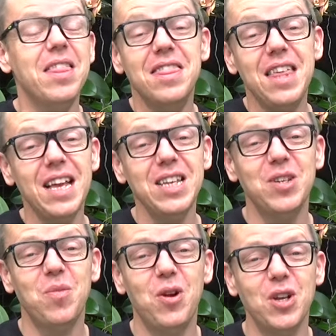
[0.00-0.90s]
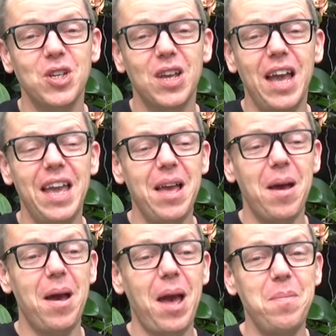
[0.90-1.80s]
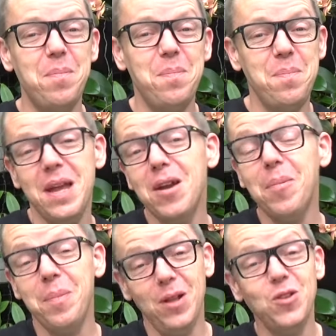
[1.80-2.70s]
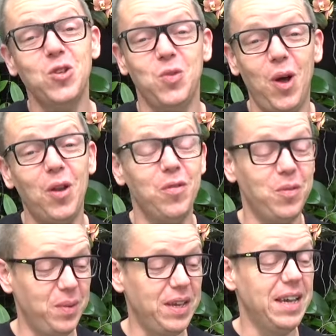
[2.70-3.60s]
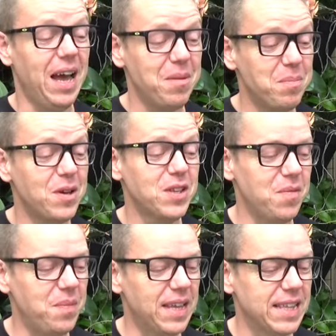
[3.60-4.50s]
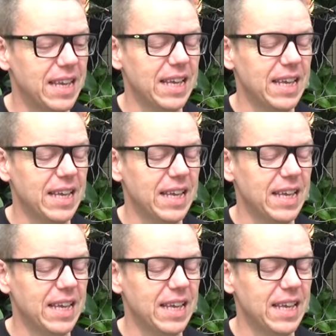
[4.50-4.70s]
This was a uh, a bitter pill to swallow for me. I must admit.